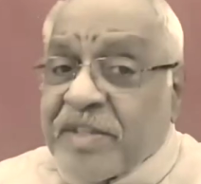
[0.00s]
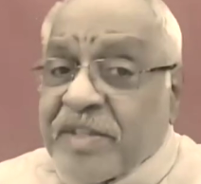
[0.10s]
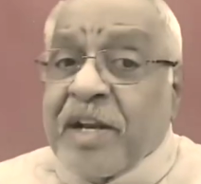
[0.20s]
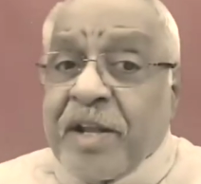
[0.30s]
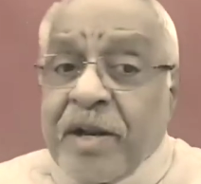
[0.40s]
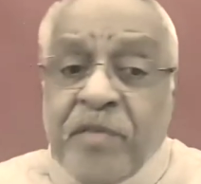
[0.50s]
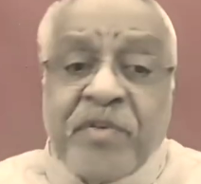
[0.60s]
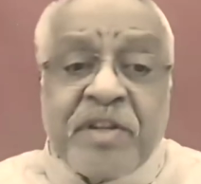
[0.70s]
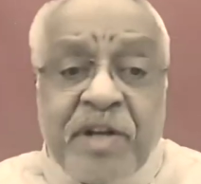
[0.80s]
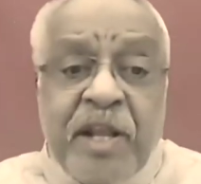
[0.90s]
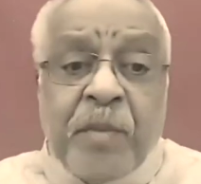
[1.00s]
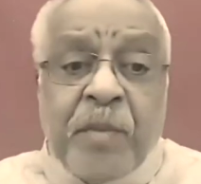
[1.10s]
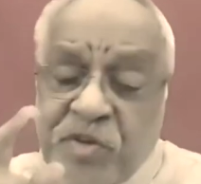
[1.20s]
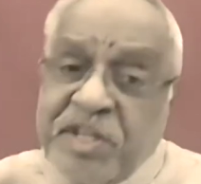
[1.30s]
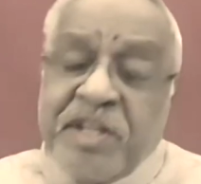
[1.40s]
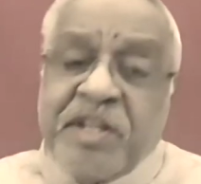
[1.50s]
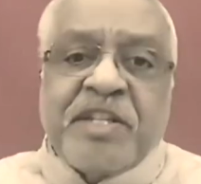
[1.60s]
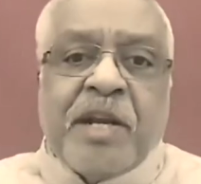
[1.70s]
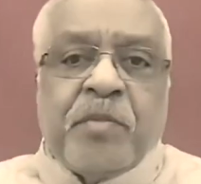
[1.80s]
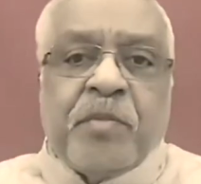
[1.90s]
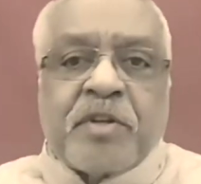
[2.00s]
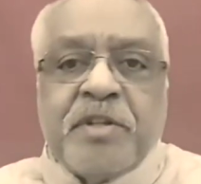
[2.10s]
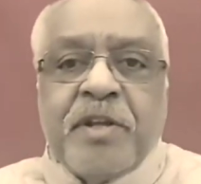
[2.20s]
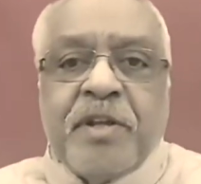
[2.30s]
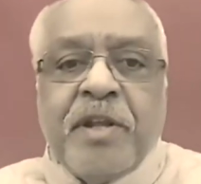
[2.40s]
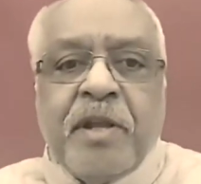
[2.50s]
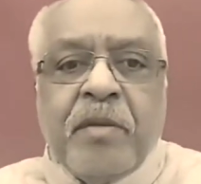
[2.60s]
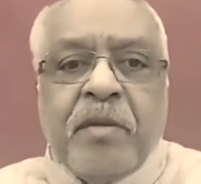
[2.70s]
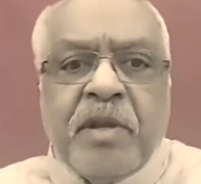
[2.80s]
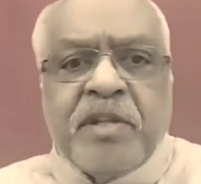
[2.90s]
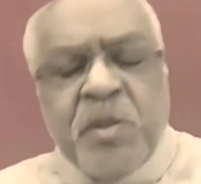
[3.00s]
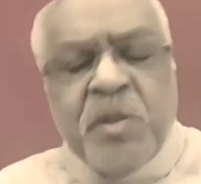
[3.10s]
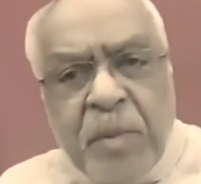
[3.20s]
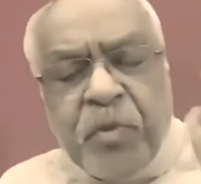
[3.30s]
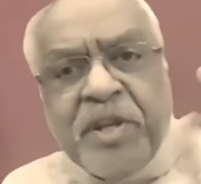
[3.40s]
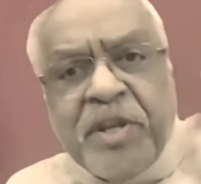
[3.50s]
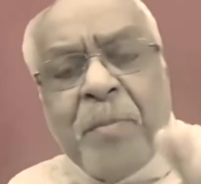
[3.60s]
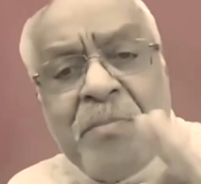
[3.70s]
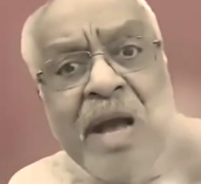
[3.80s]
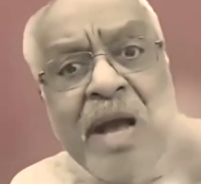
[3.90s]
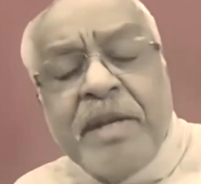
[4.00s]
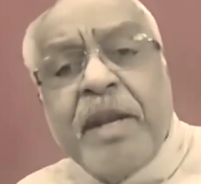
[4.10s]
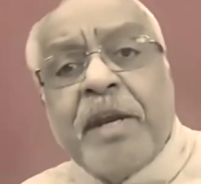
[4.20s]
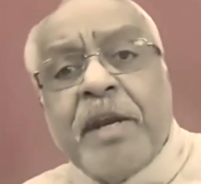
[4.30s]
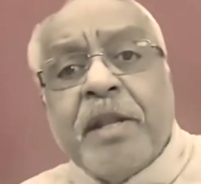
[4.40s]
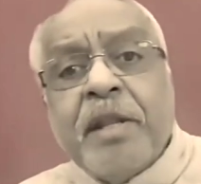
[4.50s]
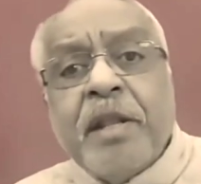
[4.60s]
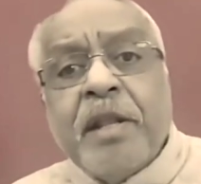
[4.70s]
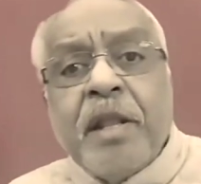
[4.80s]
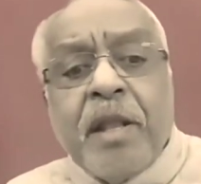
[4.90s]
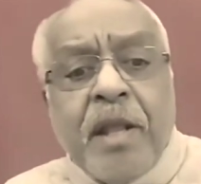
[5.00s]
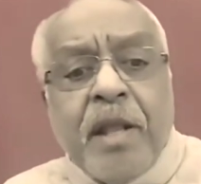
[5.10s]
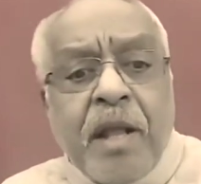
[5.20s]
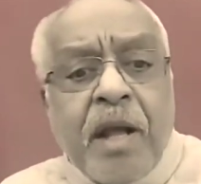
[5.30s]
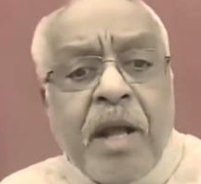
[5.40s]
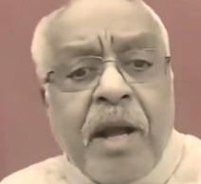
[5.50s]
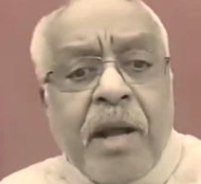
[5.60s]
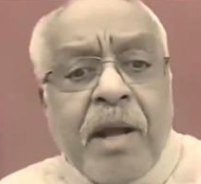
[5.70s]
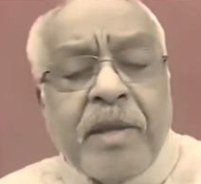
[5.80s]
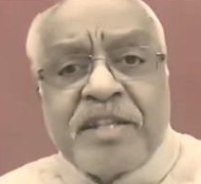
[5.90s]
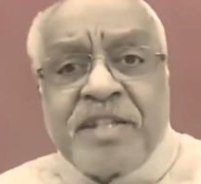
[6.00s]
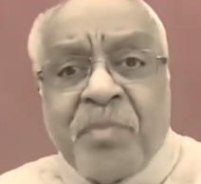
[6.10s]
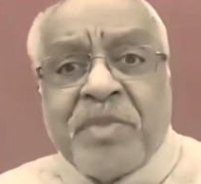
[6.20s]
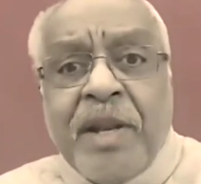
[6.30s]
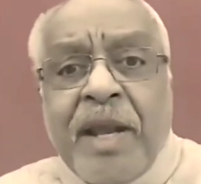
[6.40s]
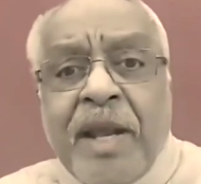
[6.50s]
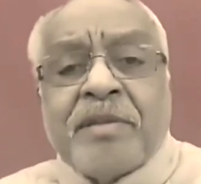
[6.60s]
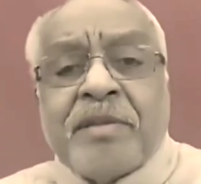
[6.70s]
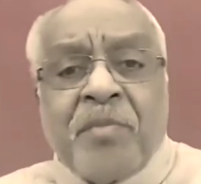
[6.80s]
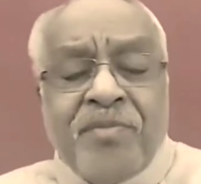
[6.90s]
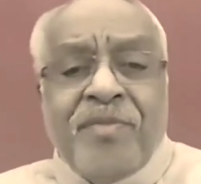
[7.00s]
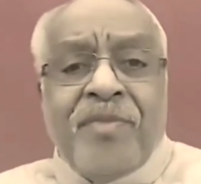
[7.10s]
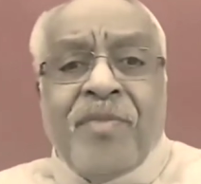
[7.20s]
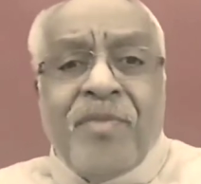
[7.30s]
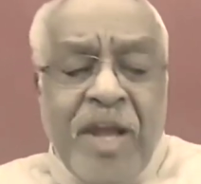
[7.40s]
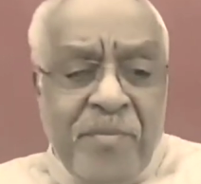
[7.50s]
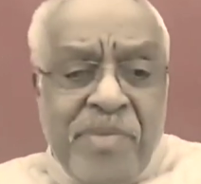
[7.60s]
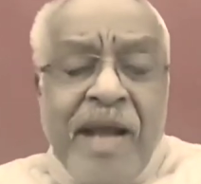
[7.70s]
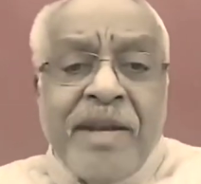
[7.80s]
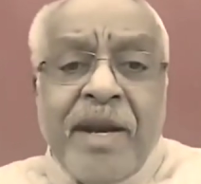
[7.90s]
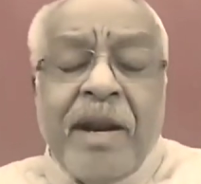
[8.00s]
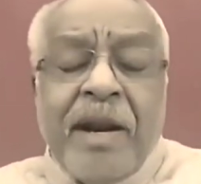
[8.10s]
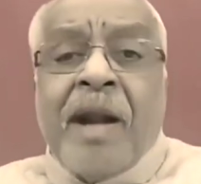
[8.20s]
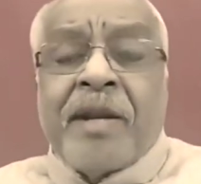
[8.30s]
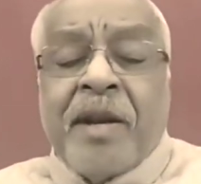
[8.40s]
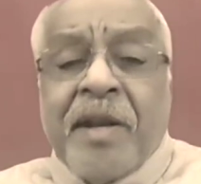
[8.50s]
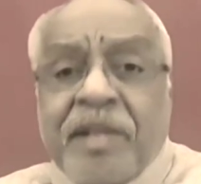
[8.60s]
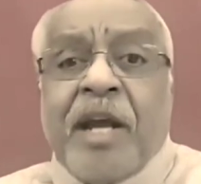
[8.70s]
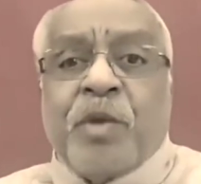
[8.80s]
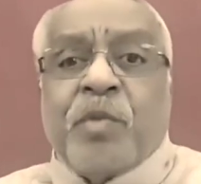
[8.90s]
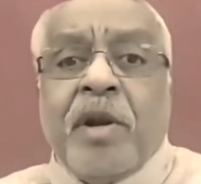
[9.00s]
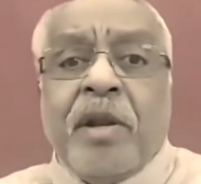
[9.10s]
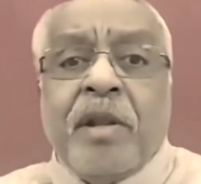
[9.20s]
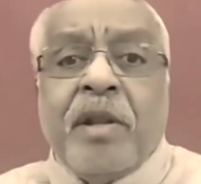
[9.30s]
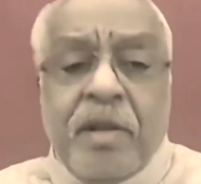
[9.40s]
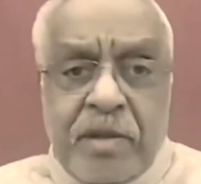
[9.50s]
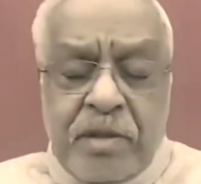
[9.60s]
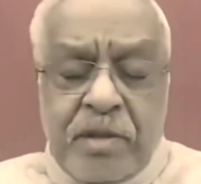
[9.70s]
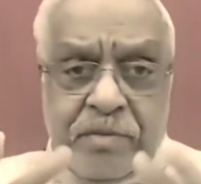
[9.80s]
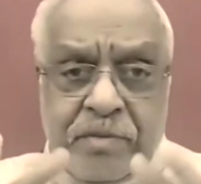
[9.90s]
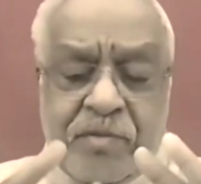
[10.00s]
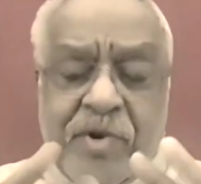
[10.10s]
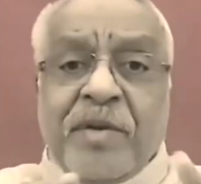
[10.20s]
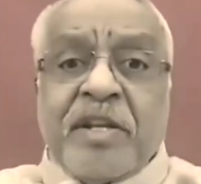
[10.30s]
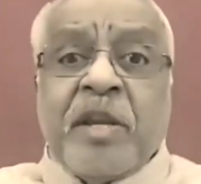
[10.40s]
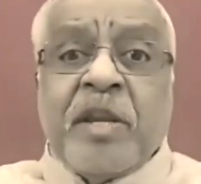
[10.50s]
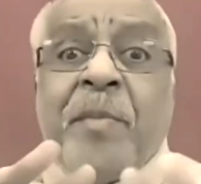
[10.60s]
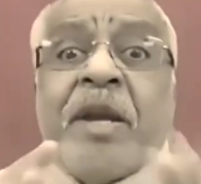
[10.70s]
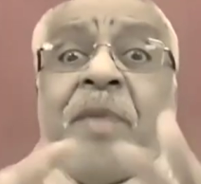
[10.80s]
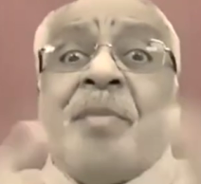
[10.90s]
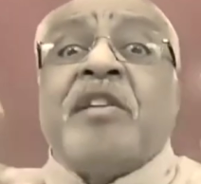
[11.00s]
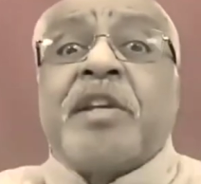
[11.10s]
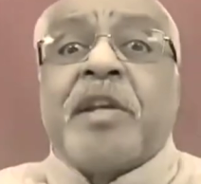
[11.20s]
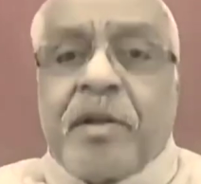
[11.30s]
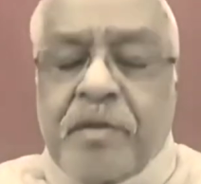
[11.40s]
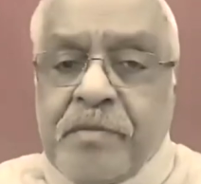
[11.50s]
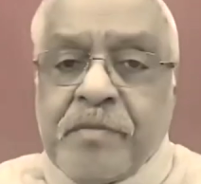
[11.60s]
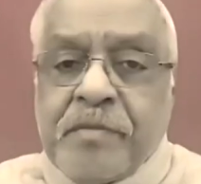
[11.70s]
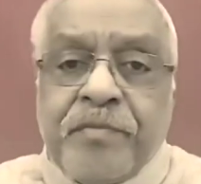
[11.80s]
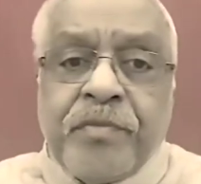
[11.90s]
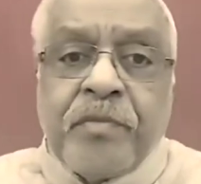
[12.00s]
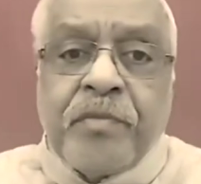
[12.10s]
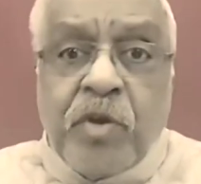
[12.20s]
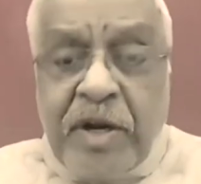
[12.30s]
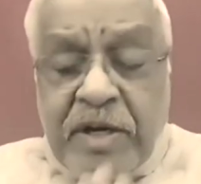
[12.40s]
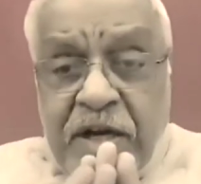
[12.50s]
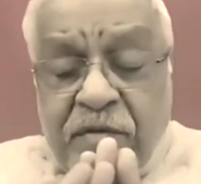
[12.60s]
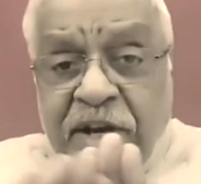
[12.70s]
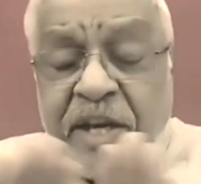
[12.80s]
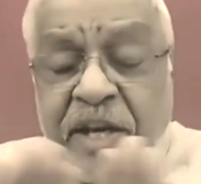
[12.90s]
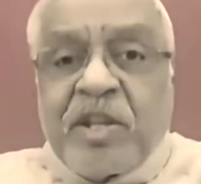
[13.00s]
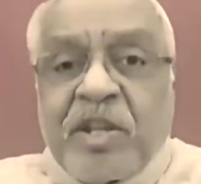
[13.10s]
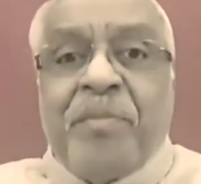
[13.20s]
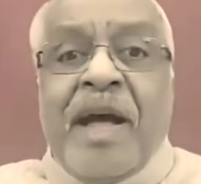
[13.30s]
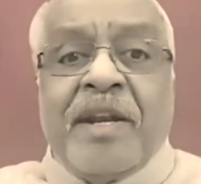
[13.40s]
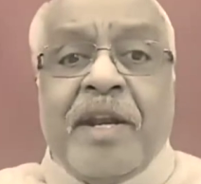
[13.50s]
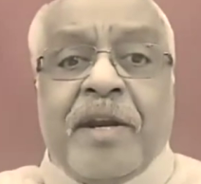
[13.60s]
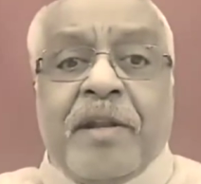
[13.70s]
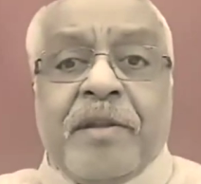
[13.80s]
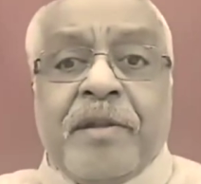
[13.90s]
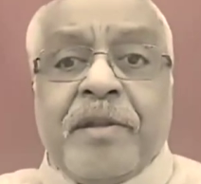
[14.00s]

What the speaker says: Is it clear? If it is clear, put C in the chat box. It's simply putting a band-aid. It is something like a band-aid underneath that one. Whatever it may become ulcer. You are covering it with a band-aid.